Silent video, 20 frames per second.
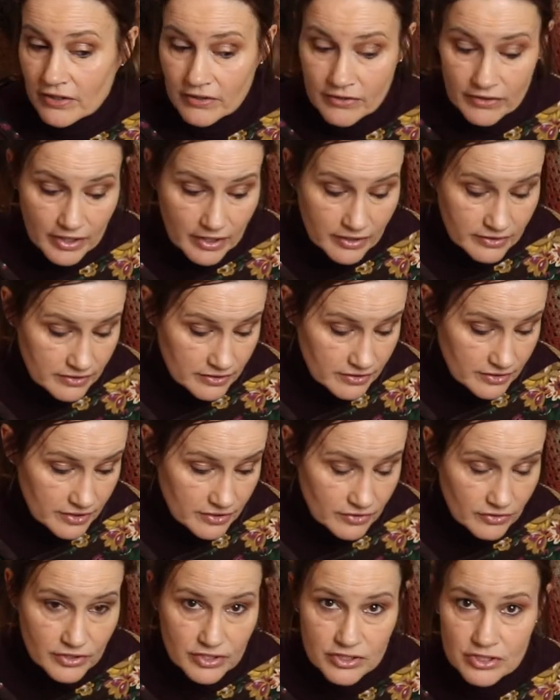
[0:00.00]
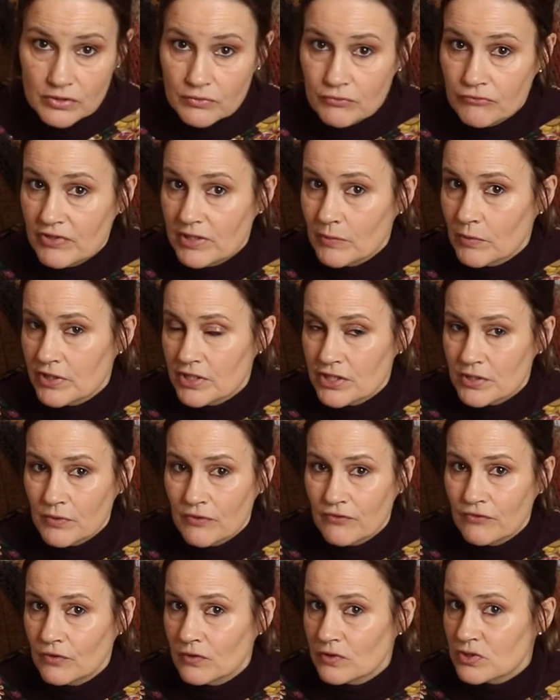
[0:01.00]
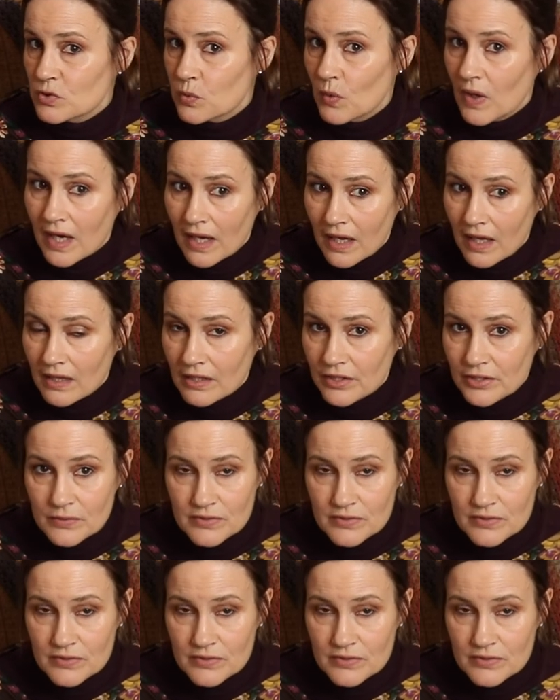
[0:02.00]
and you know you don't really want to do a full toile